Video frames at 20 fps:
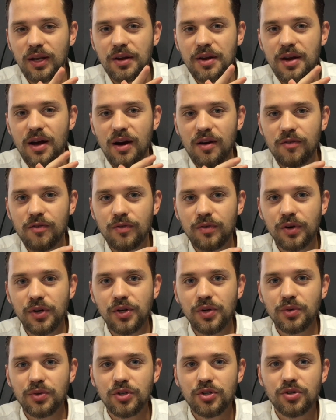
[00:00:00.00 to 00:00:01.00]
enough for
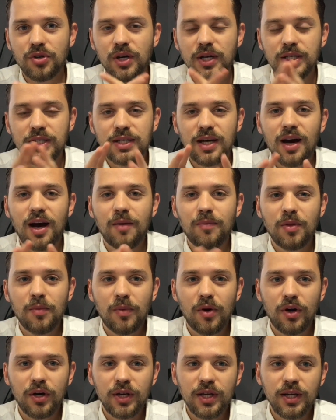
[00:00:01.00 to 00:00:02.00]
you to try and time the
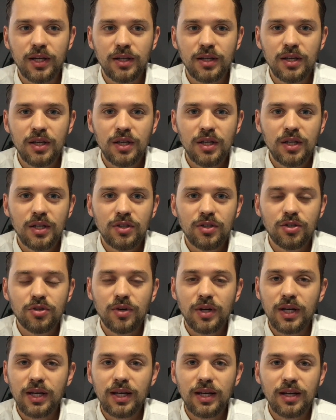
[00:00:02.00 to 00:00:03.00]
market to
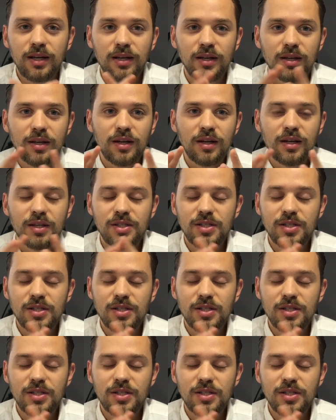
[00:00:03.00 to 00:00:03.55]
try and get uh,